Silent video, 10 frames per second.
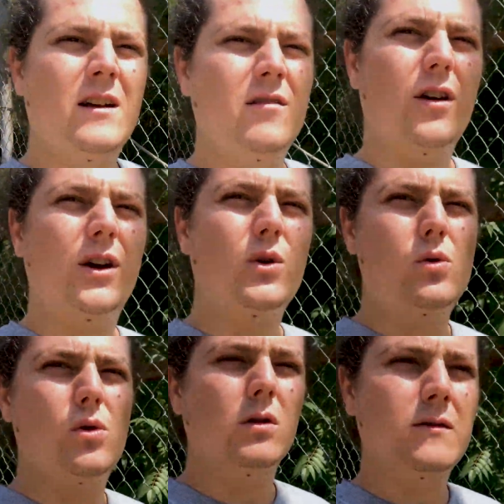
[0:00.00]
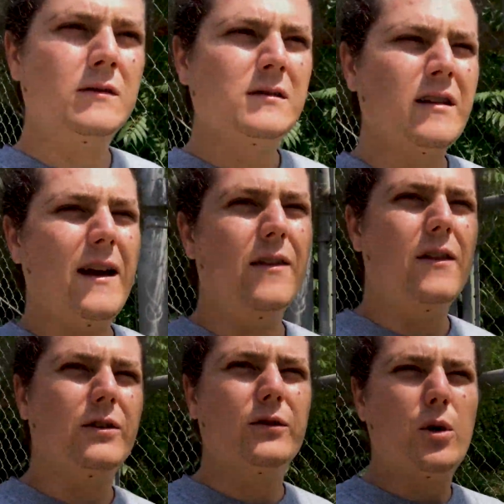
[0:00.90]
very cool. And then
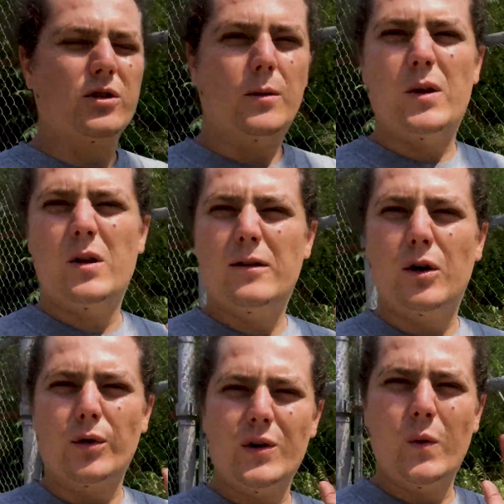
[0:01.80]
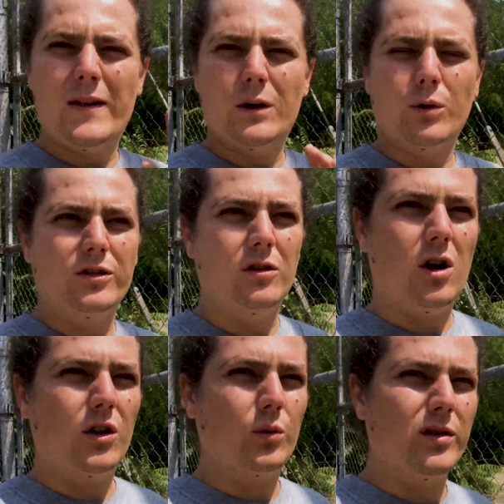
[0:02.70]
there's of course a beautiful greenway that runs
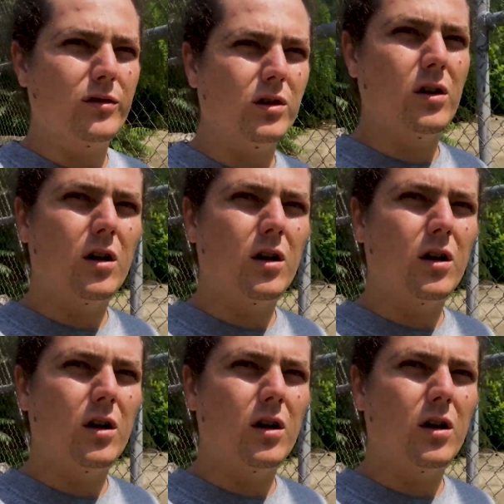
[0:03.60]
along the river,